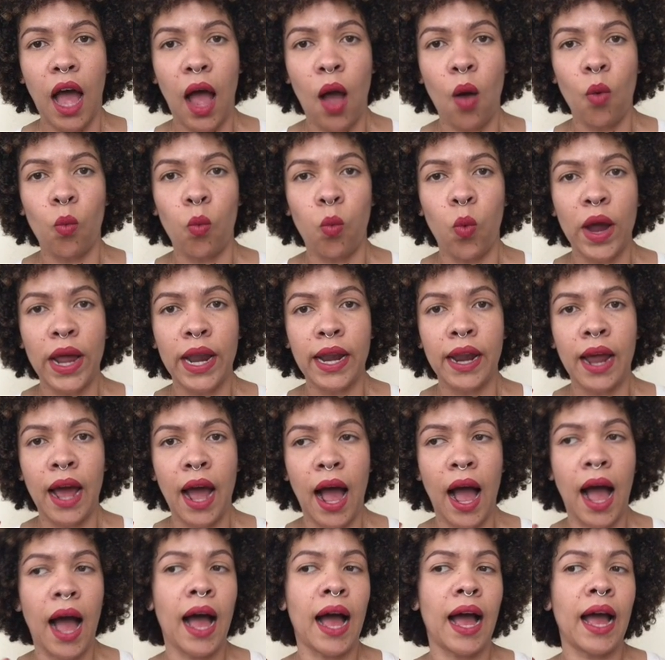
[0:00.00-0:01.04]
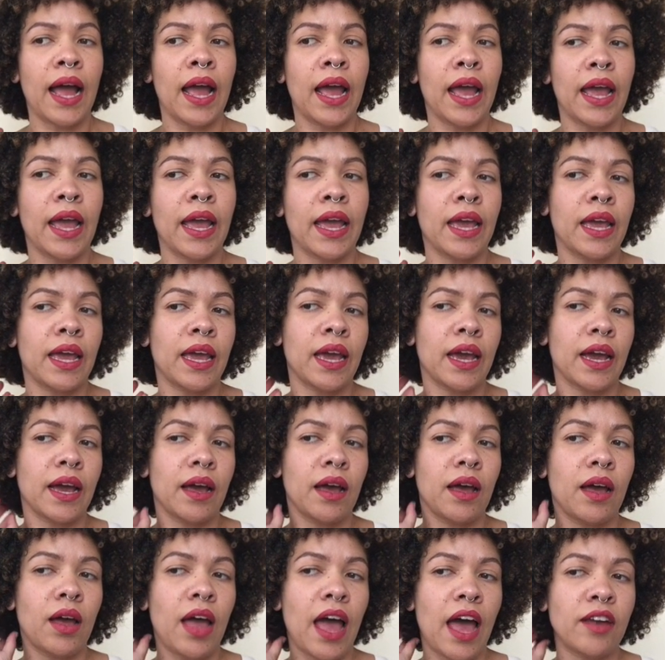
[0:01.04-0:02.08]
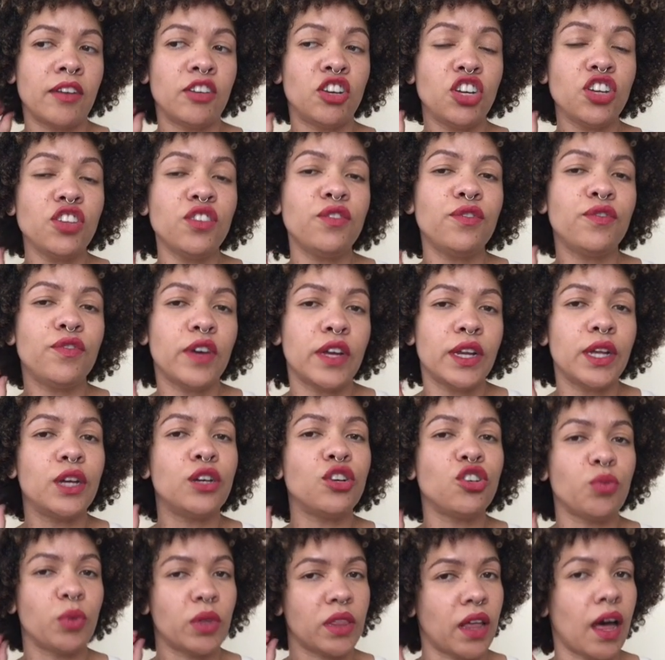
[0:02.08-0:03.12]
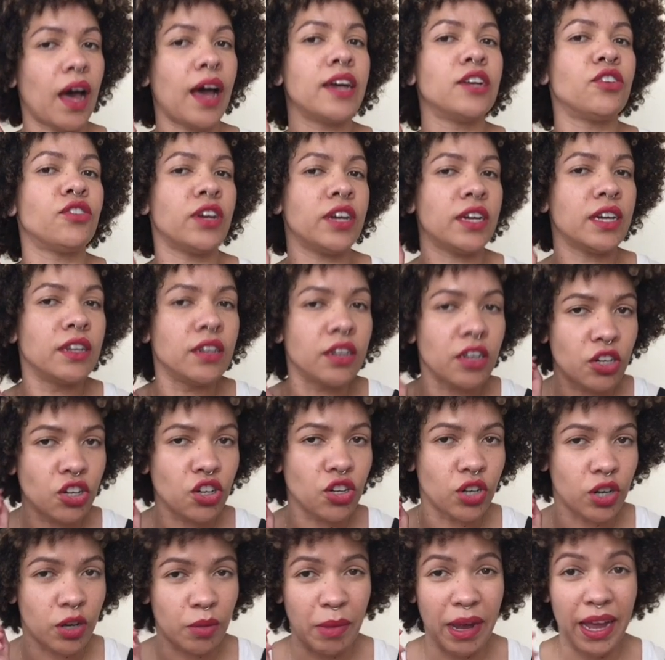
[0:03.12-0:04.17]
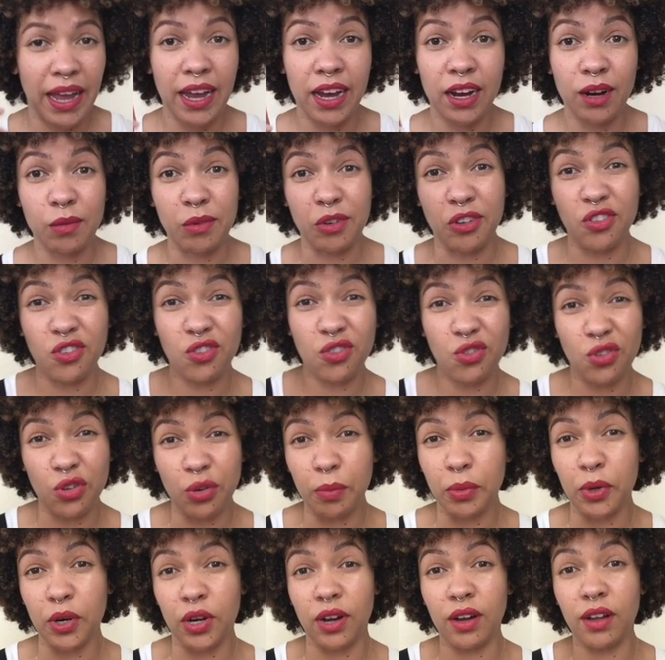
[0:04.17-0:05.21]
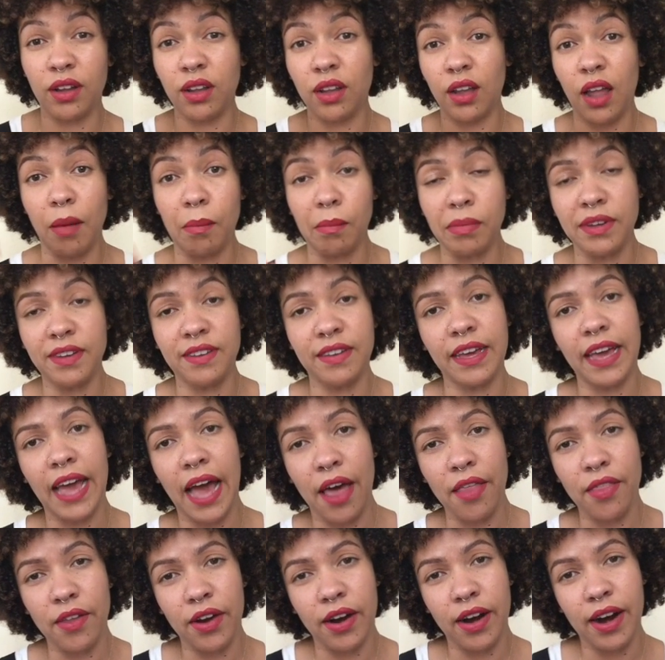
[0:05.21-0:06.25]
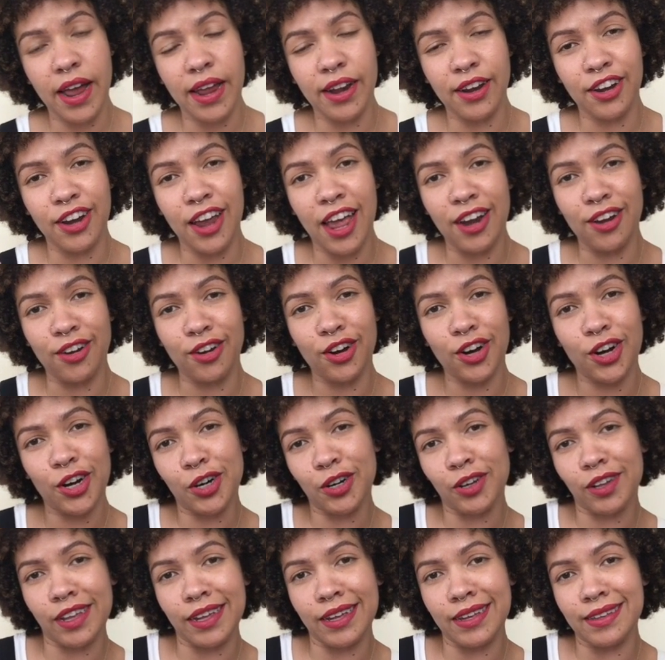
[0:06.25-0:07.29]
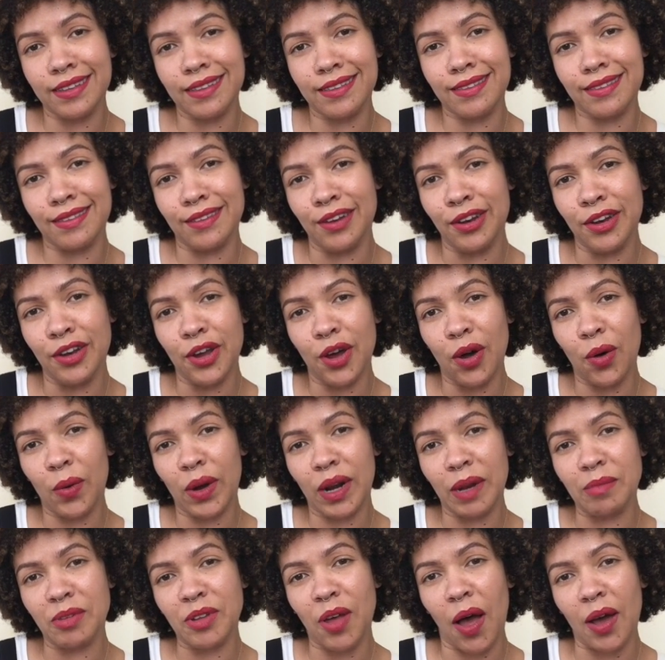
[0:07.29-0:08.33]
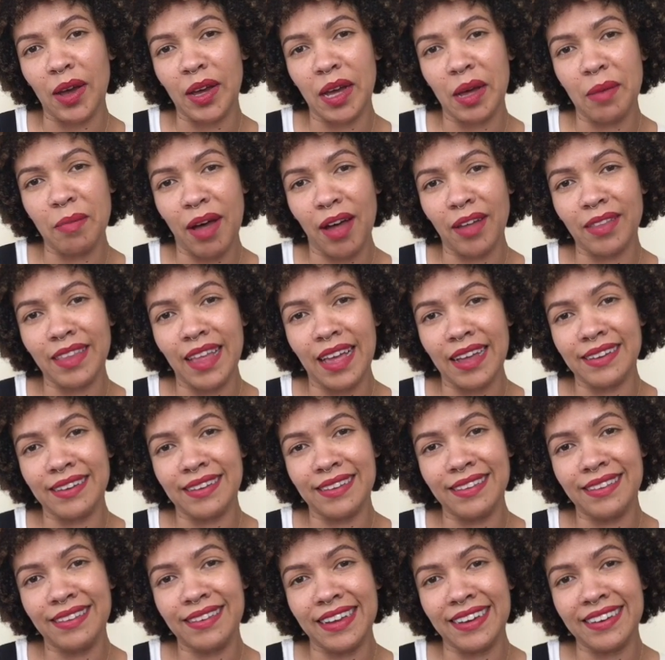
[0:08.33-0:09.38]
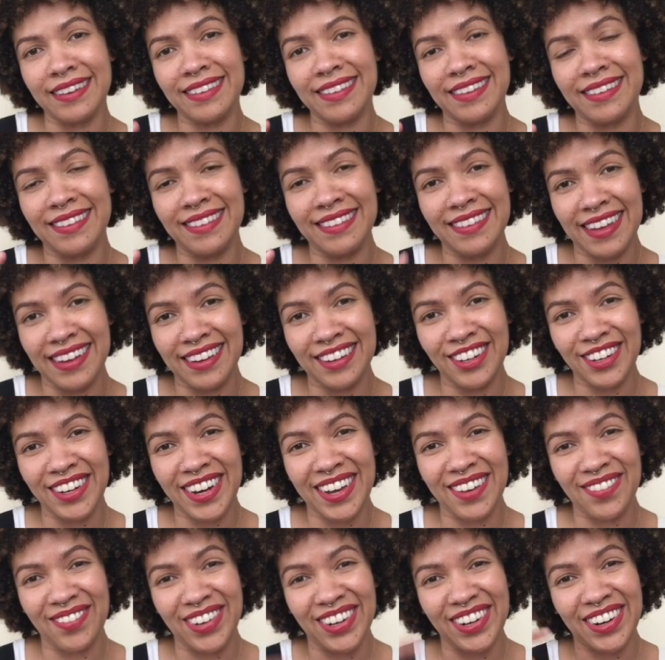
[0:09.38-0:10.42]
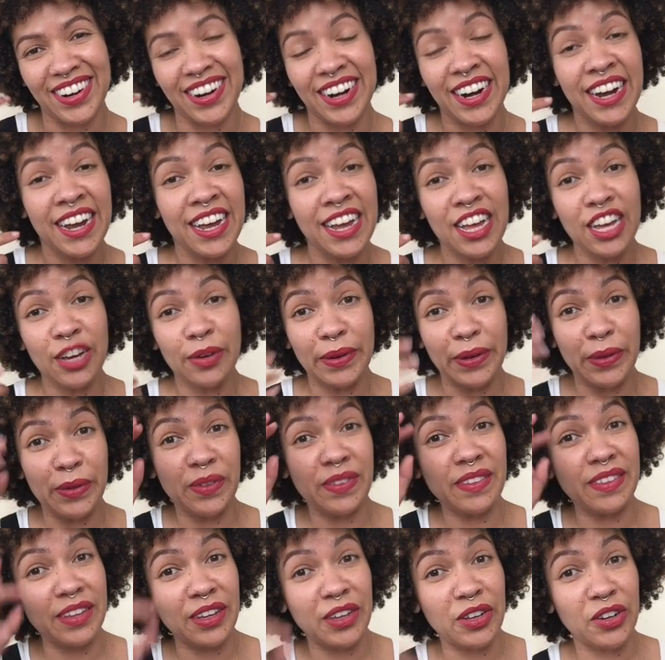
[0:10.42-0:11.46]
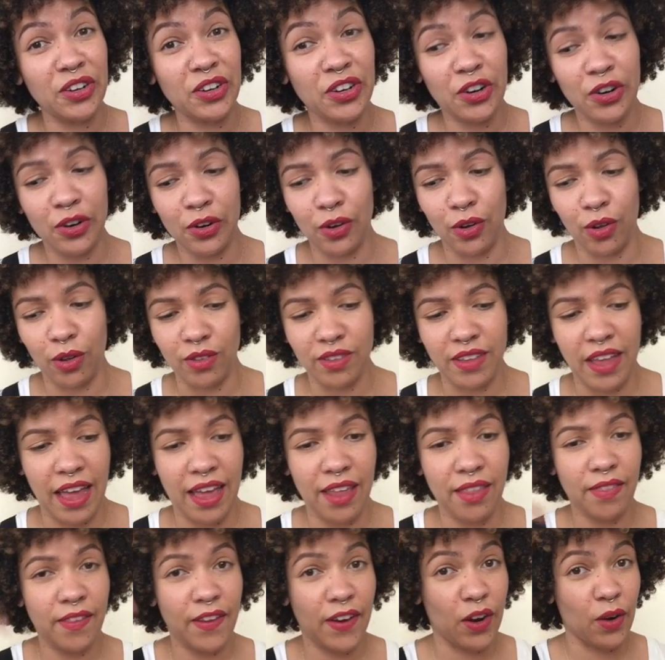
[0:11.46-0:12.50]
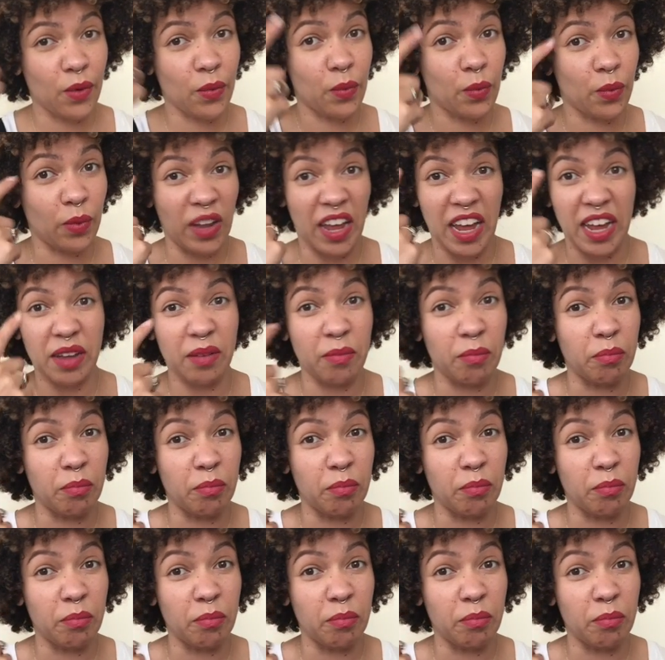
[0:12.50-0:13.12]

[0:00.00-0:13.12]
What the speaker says: When I had just finished with the Hydrate conditioner, my hair was super clumped together, and curlies know what I'm talking about, that distinct sensation when you see your curls and they're like